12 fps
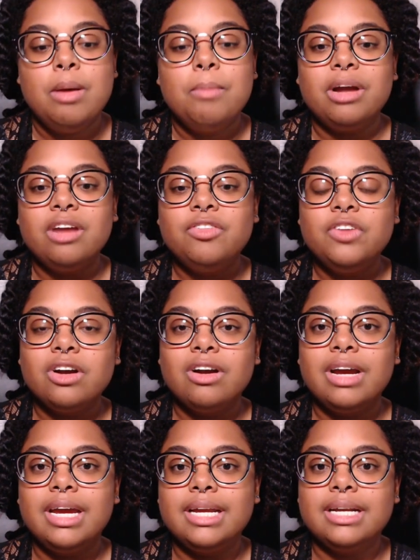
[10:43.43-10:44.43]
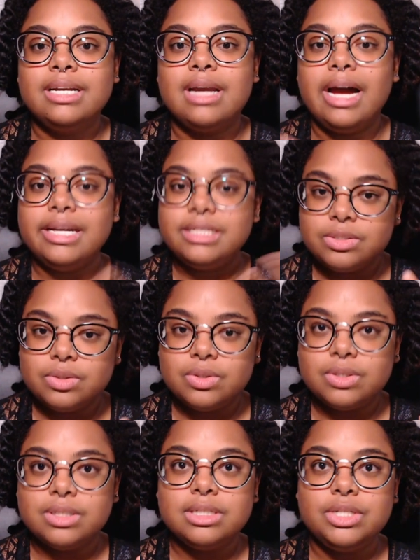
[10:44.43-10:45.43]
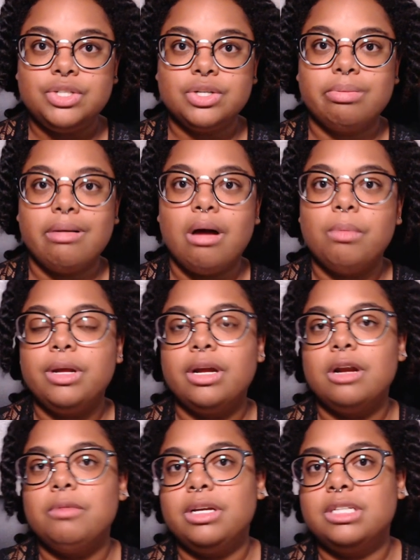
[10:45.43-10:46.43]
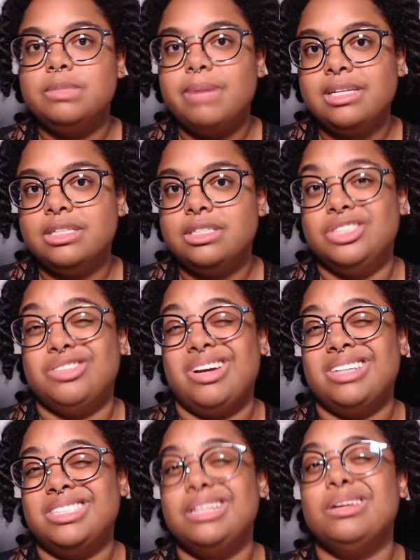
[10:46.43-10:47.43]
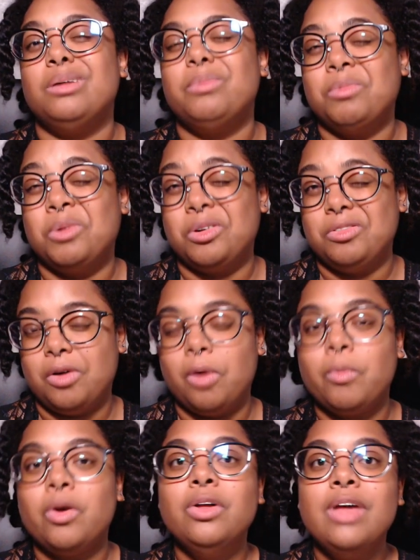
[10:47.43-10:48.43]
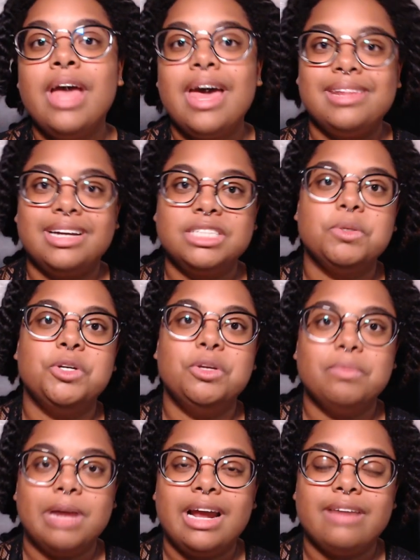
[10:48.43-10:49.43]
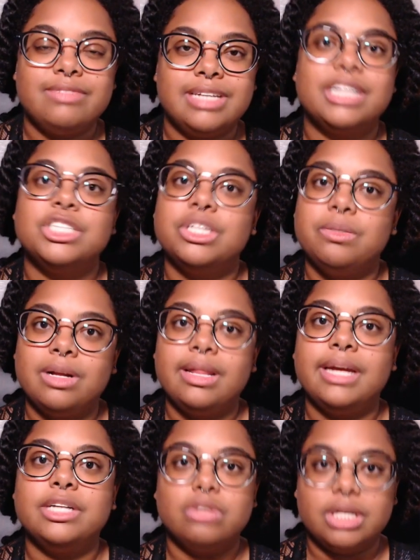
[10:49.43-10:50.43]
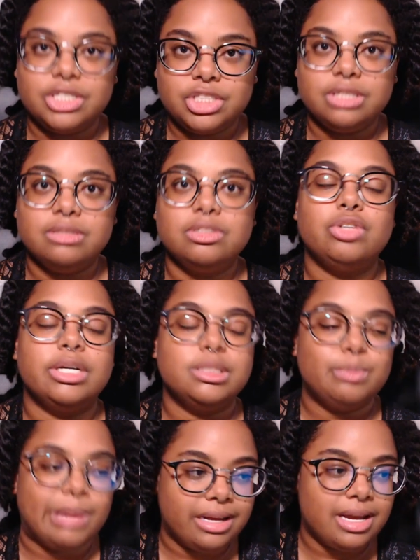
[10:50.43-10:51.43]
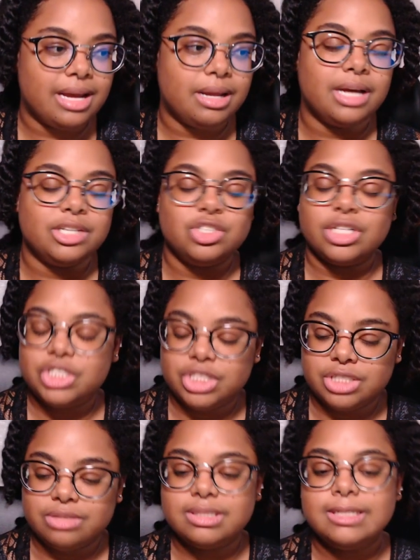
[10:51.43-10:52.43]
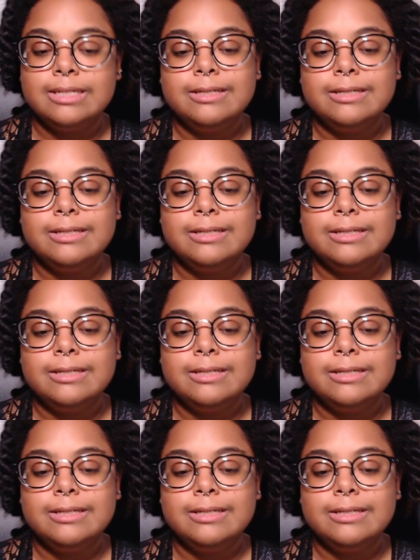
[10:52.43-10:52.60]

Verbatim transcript: But if you're in high school, you're probably going to be expected to dress a little bit more formal, and that's where you might have to actually wear like dress shoes, dress uh, uh, dress shoes,